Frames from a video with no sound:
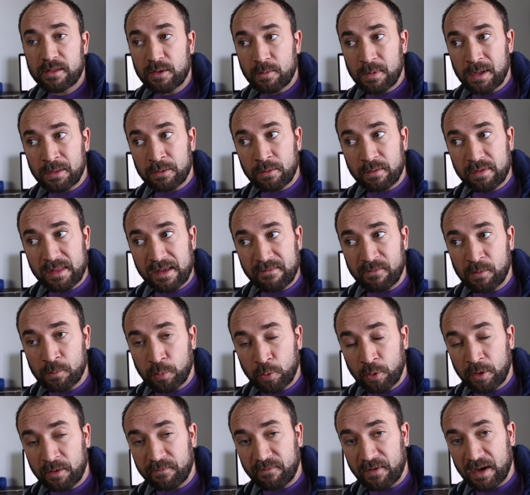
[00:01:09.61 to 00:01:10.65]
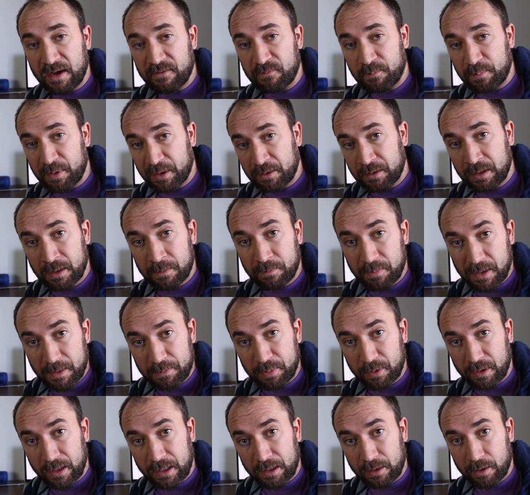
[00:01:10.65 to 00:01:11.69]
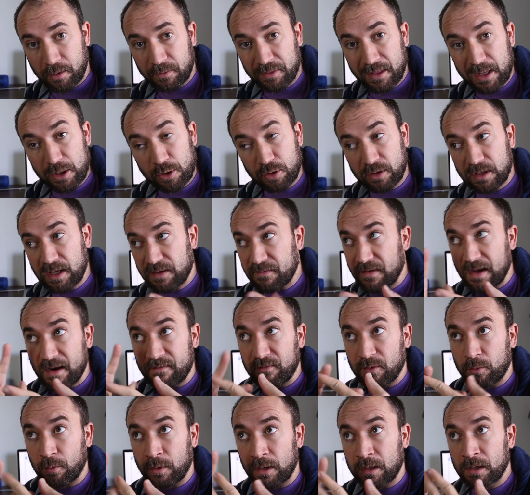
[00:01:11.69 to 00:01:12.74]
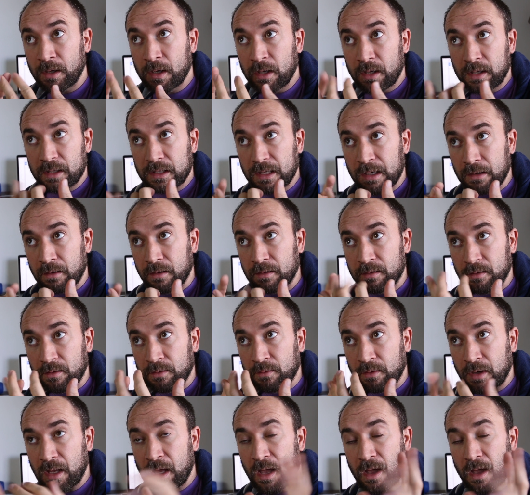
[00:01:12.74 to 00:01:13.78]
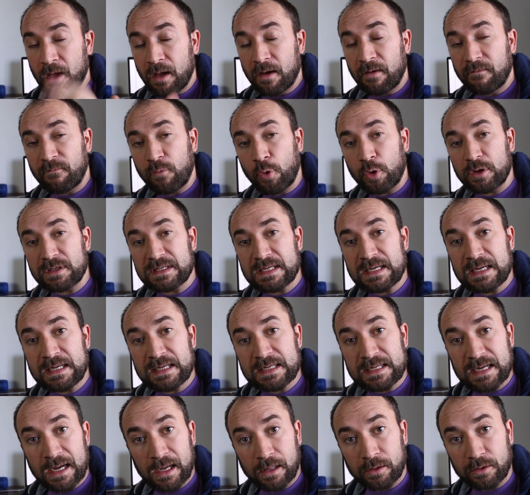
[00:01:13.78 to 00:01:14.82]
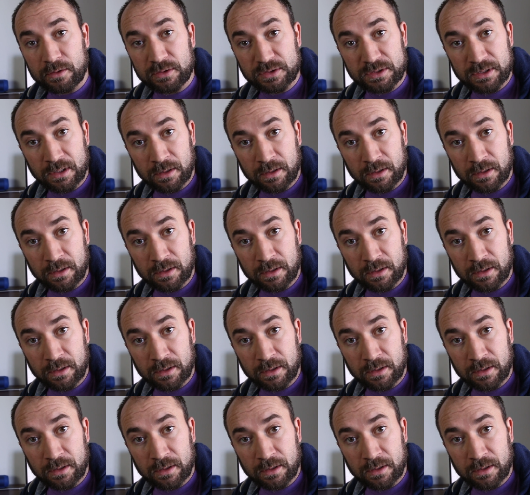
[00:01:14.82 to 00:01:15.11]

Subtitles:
Assuming there's 7.5 billion people on Earth, he could give everyone, carry the three, $14.